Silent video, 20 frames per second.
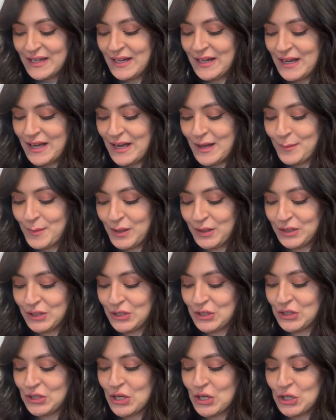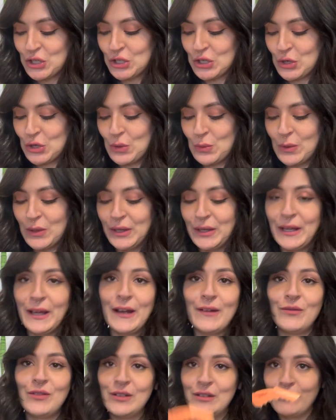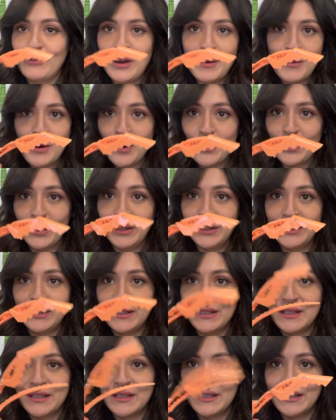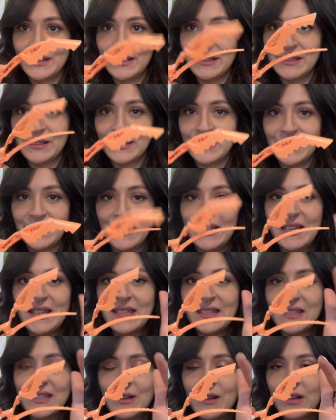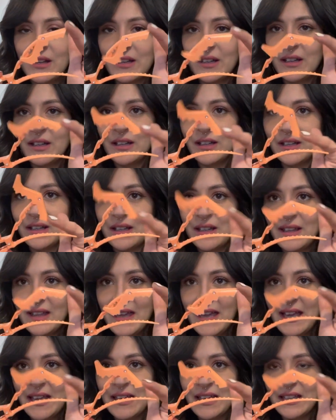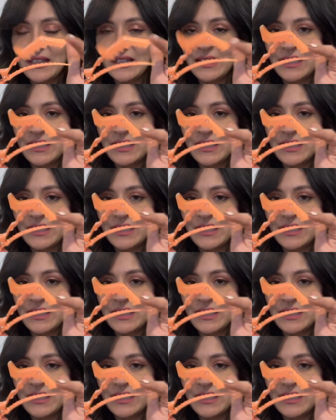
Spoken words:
I'll just show you one. I have these Framar ones. These like